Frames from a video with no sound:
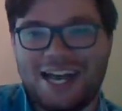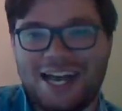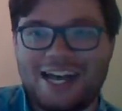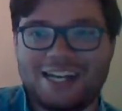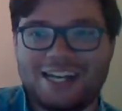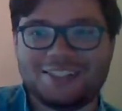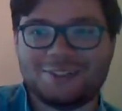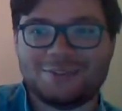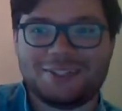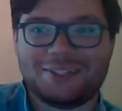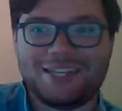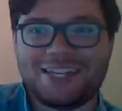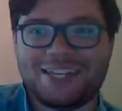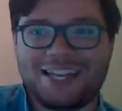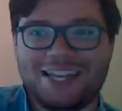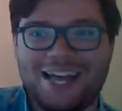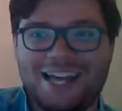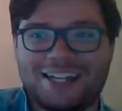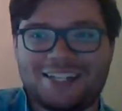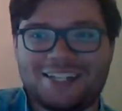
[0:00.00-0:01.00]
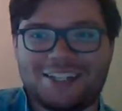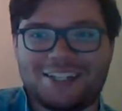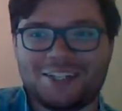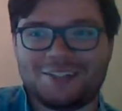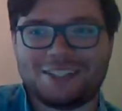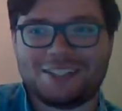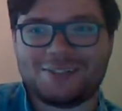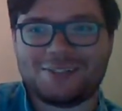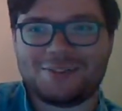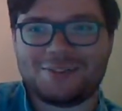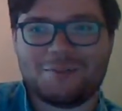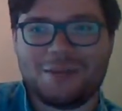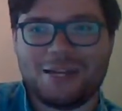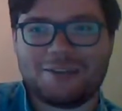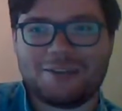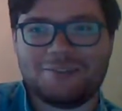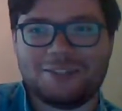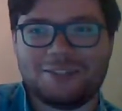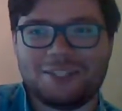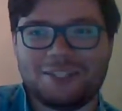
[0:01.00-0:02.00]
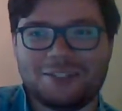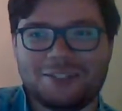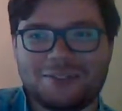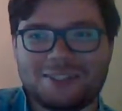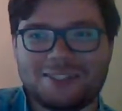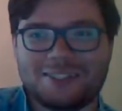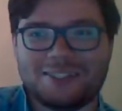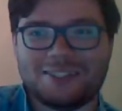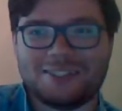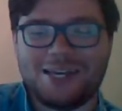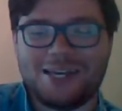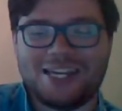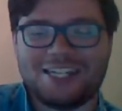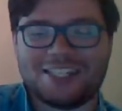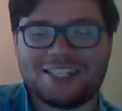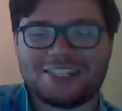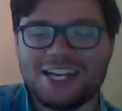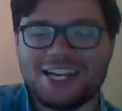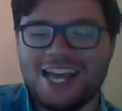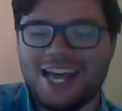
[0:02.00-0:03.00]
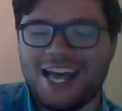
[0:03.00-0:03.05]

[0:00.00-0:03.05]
I do get kind of nervous when I make videos in Spanish.